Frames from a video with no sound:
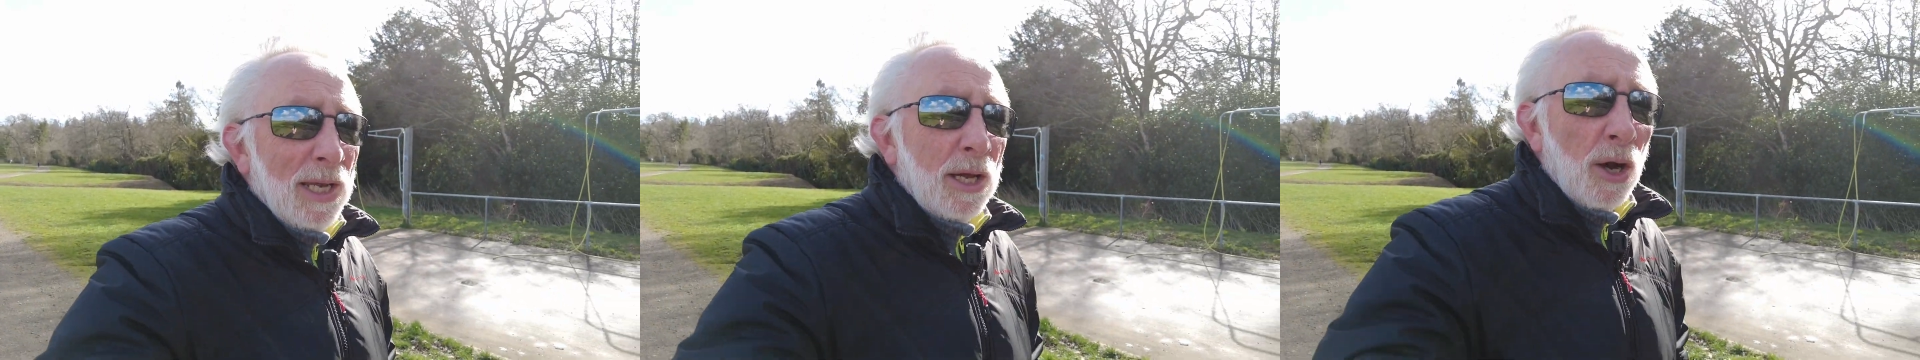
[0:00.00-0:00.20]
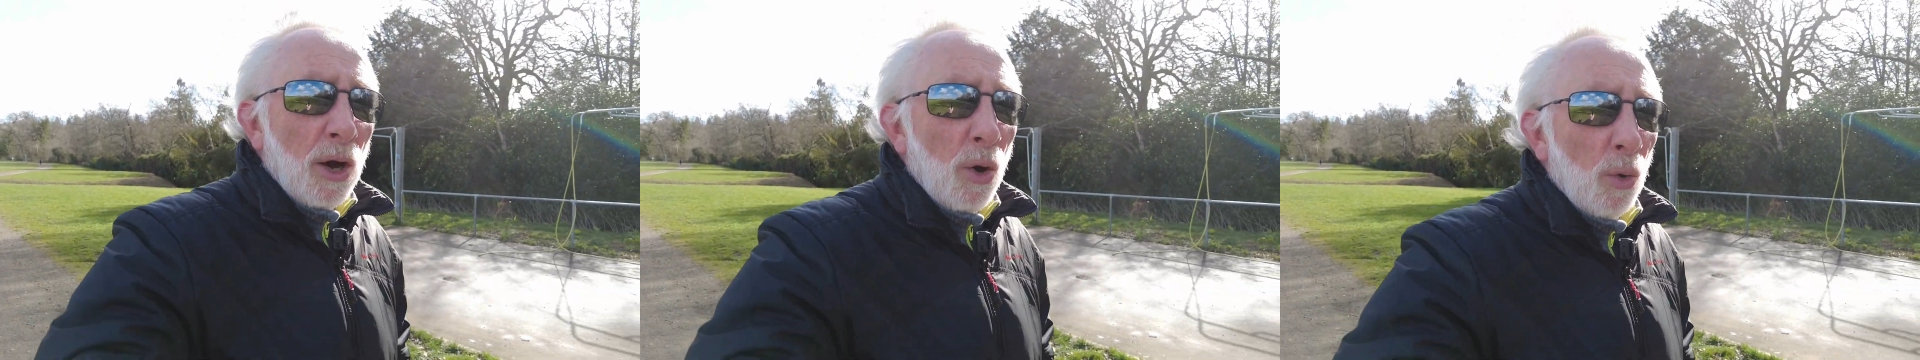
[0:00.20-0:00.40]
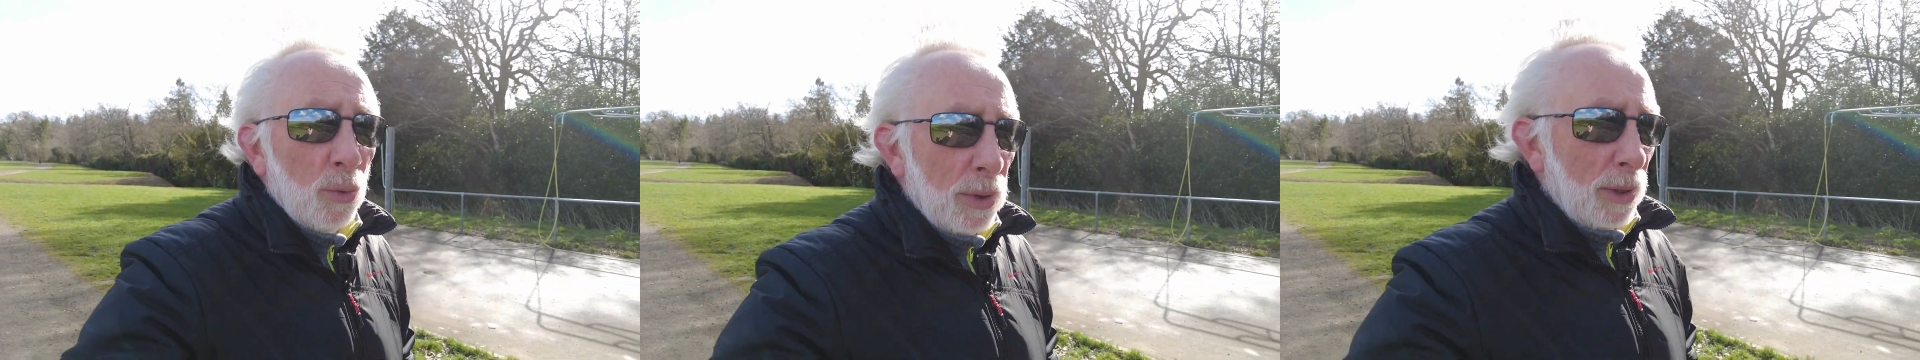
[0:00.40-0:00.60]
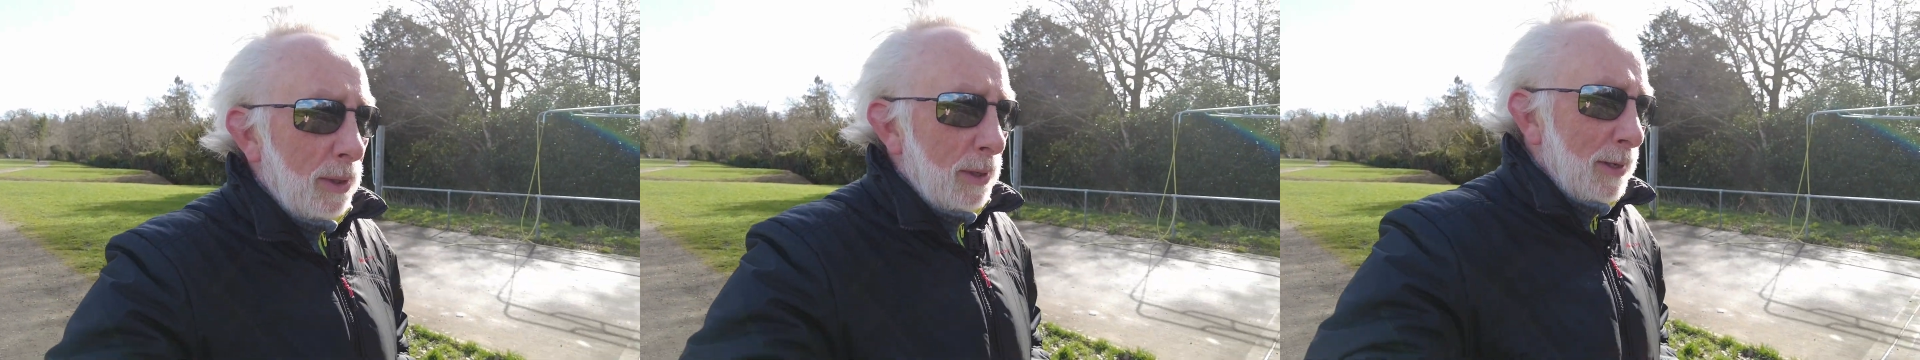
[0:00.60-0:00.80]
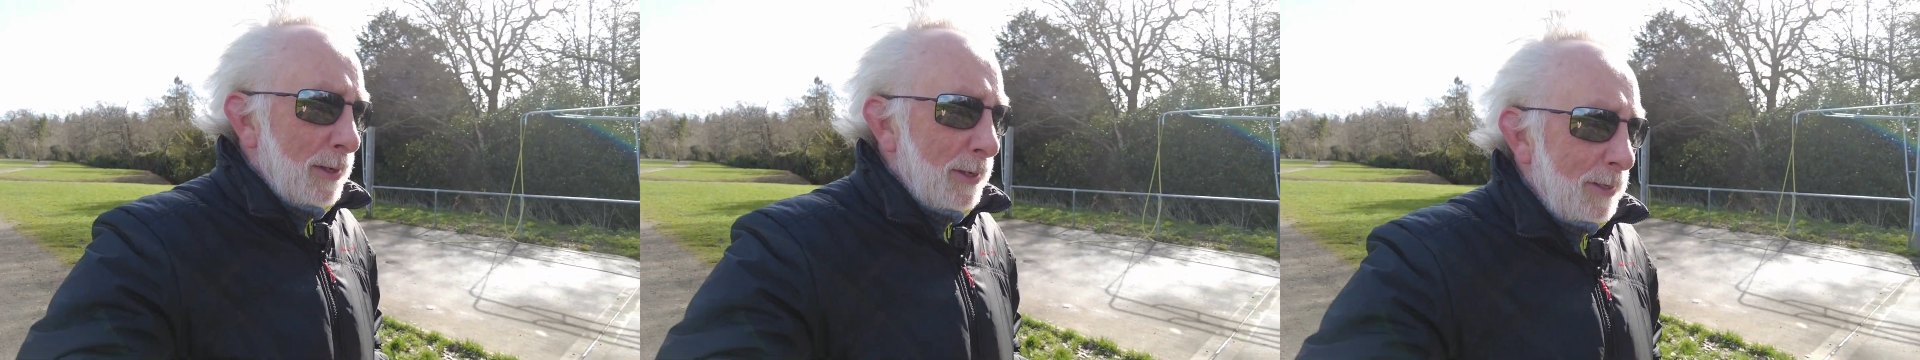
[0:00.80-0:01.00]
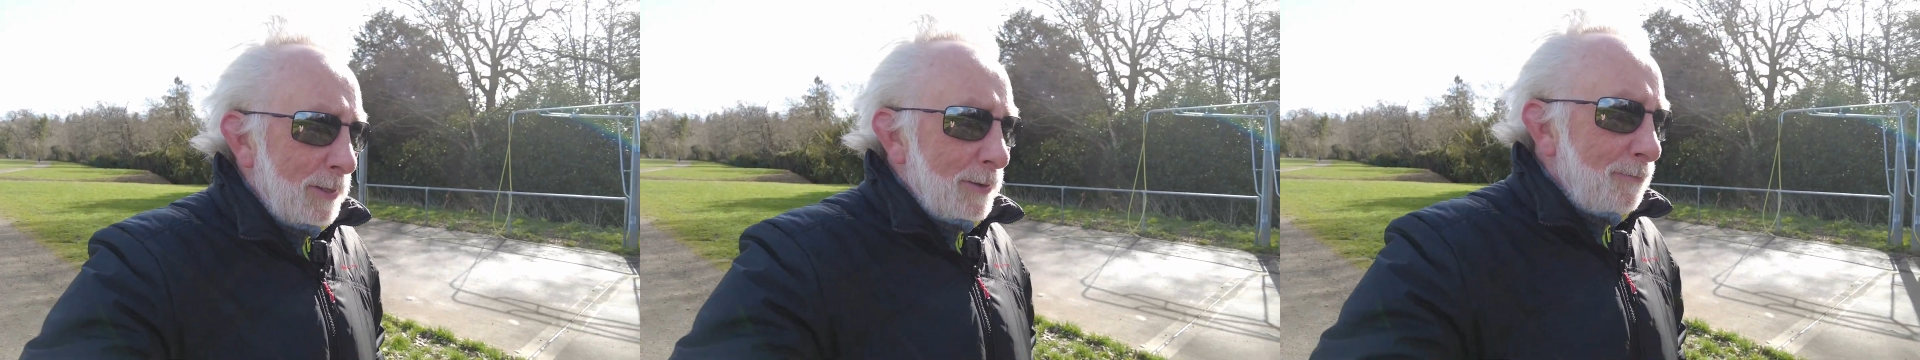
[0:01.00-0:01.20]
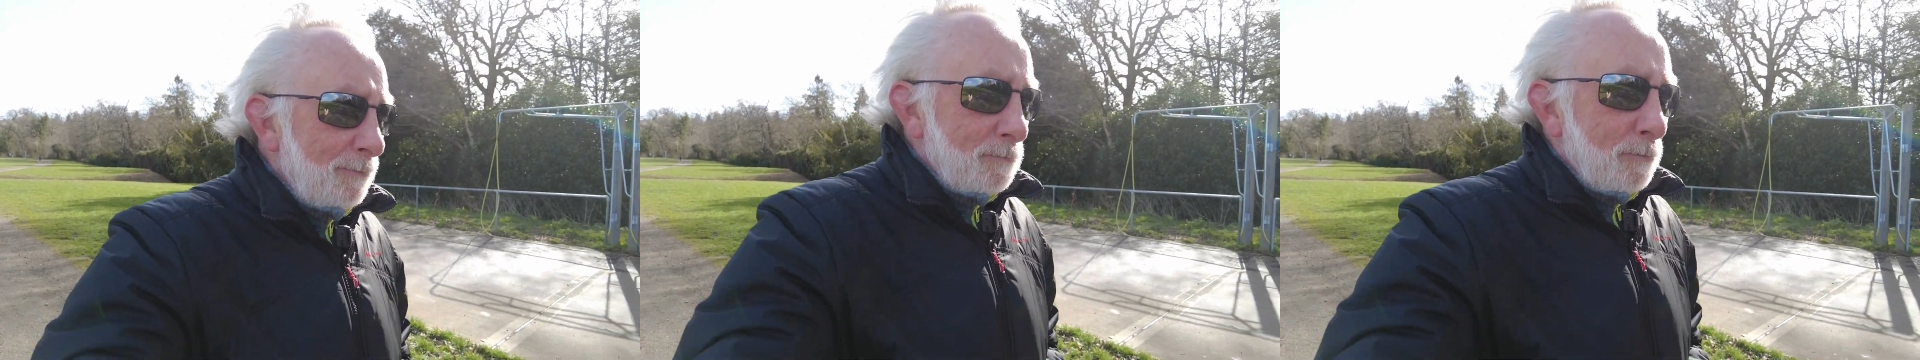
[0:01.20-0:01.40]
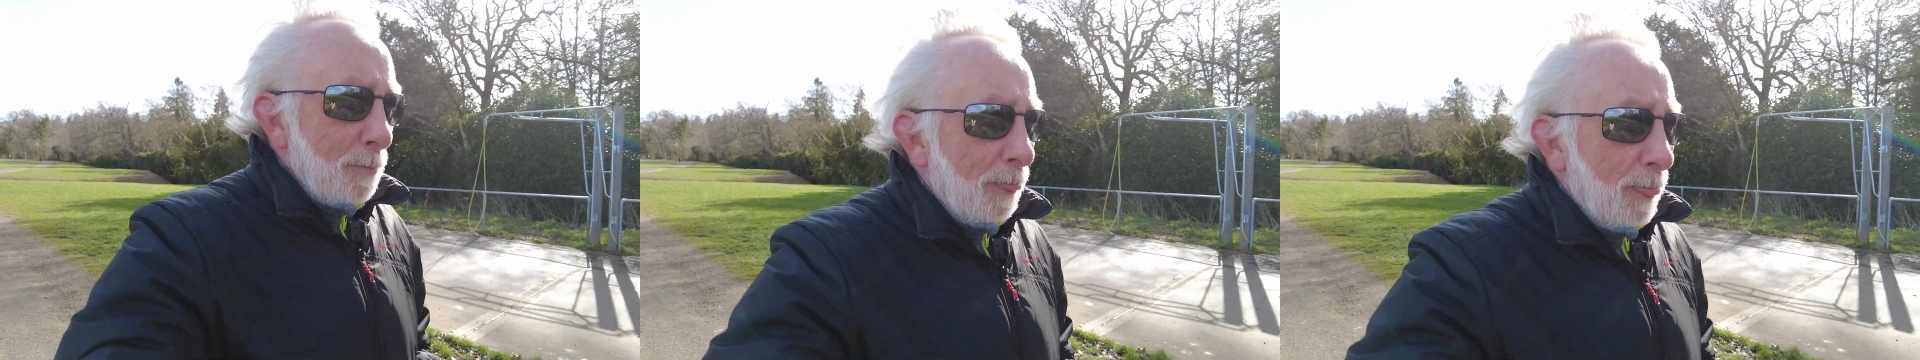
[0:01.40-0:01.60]
cold.
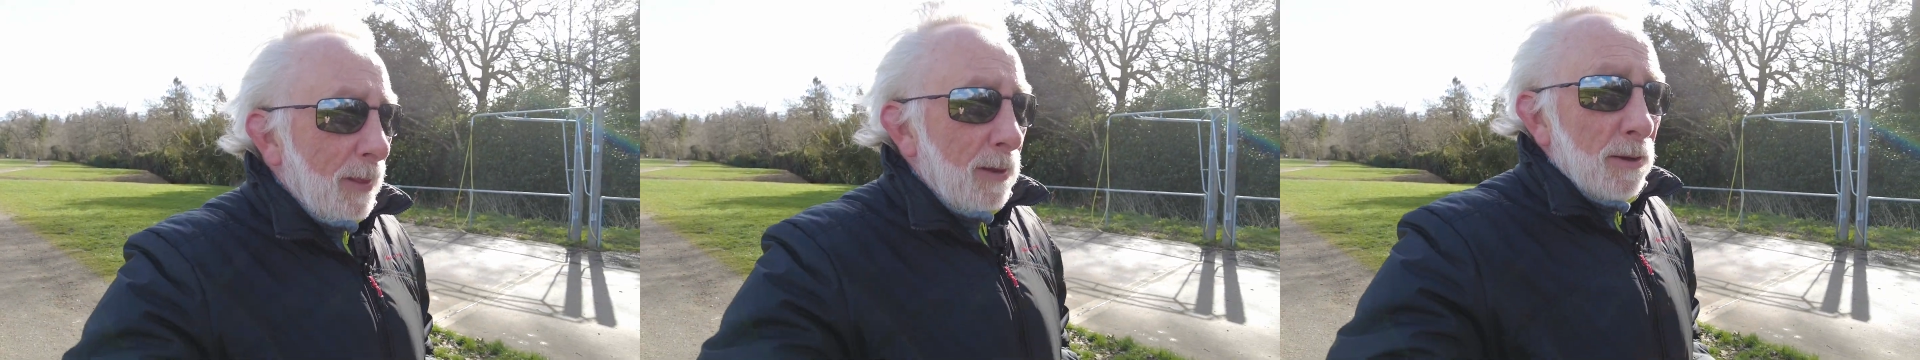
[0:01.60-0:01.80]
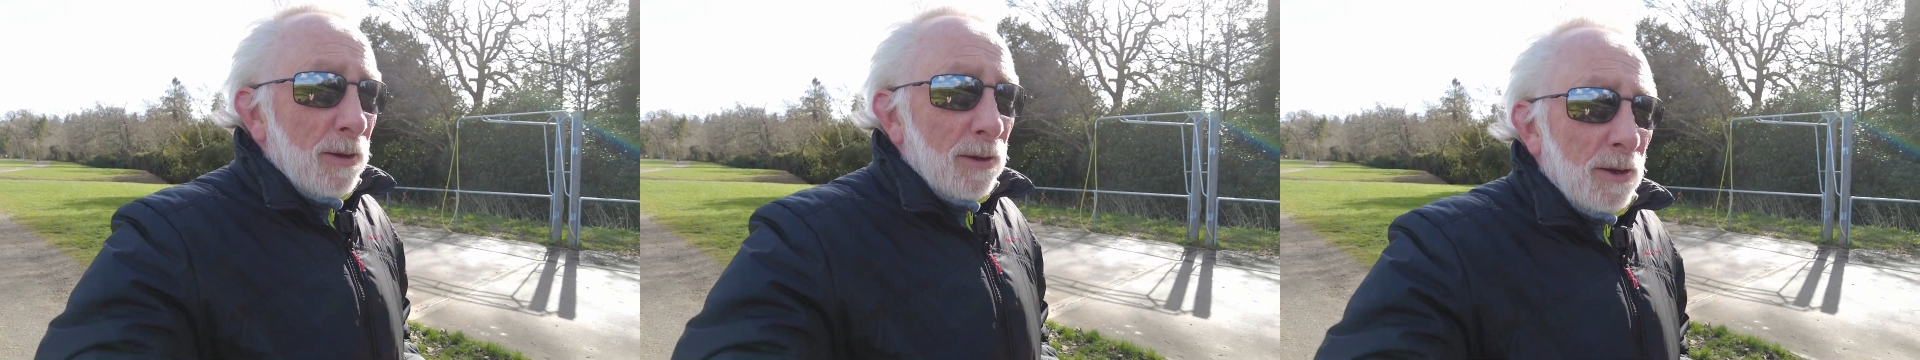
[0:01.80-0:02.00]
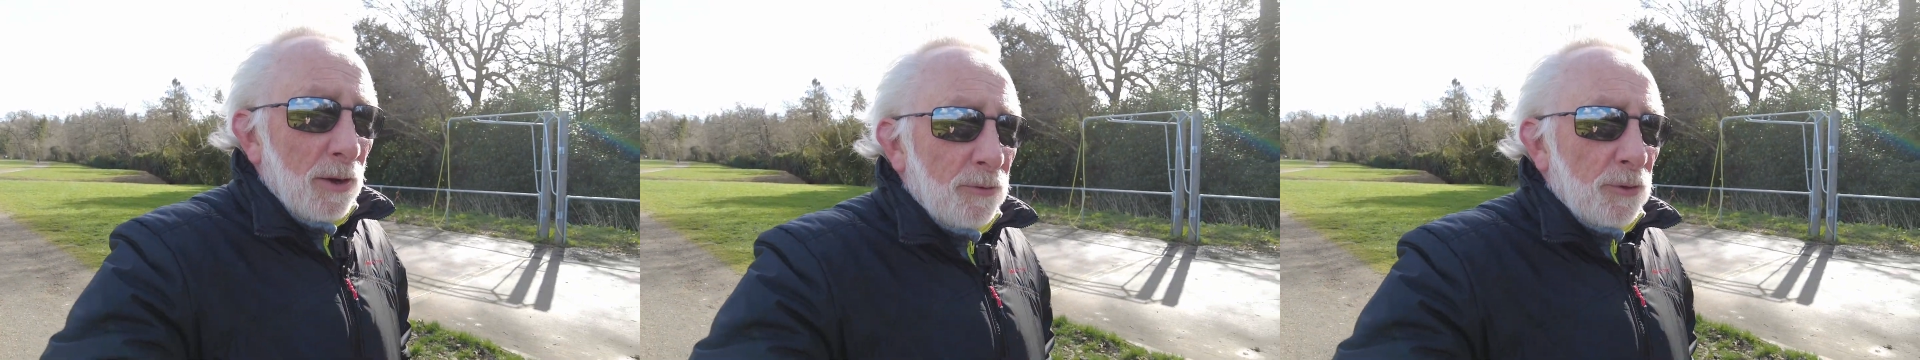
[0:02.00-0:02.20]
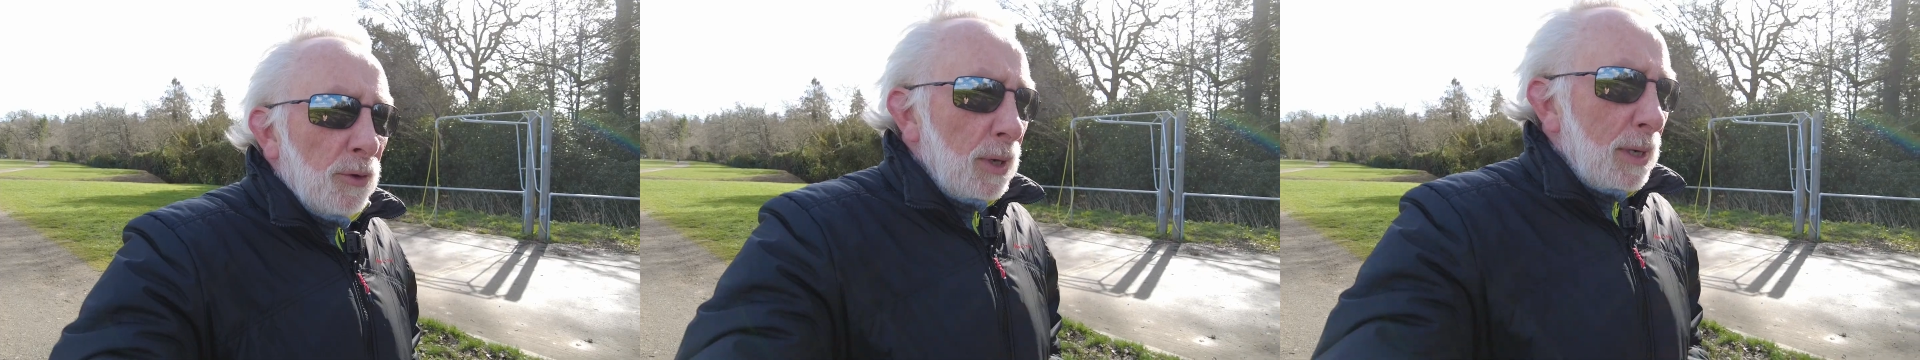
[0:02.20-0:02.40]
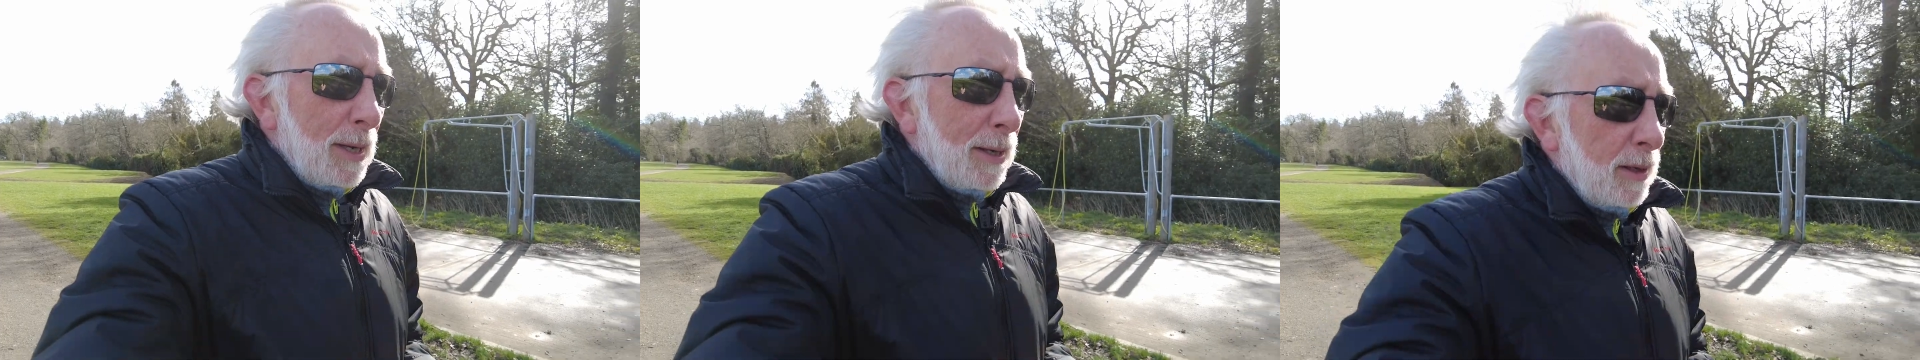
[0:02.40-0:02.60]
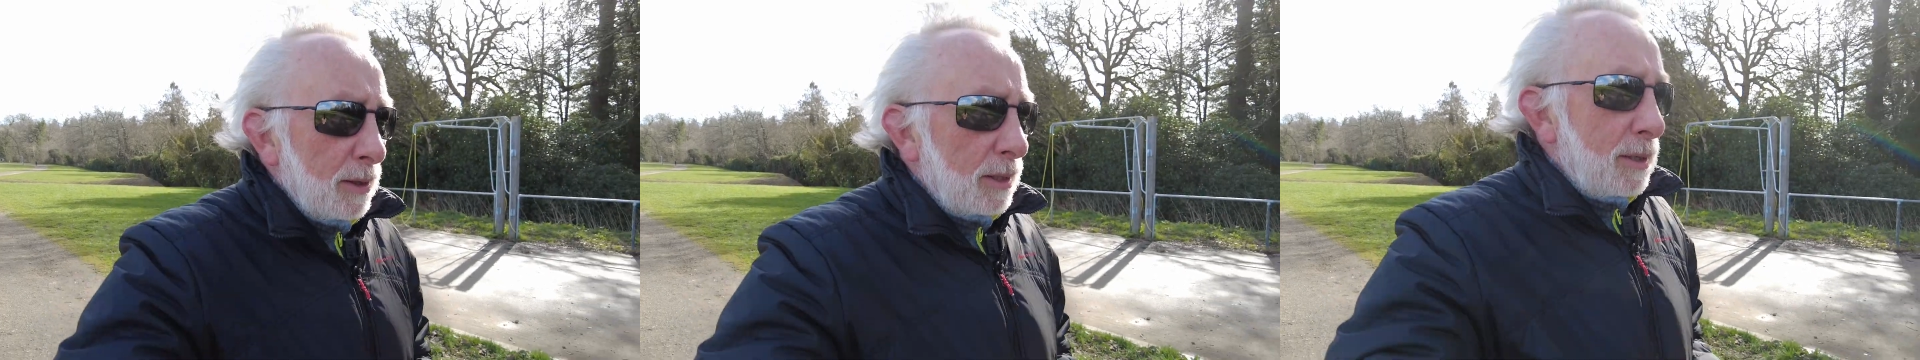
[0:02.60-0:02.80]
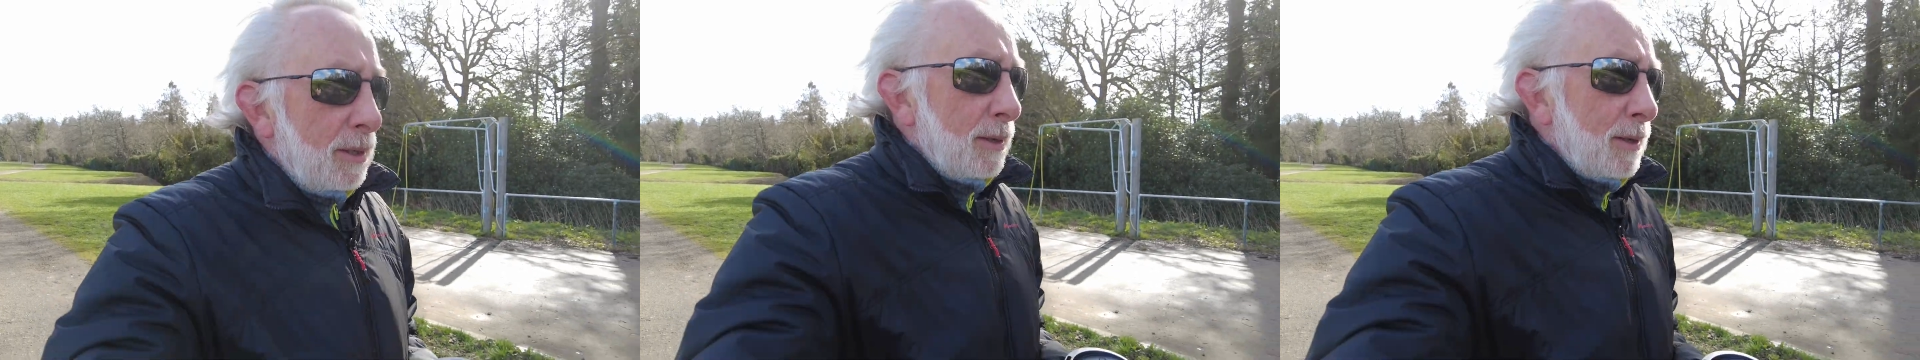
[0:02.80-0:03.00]
I've got a little,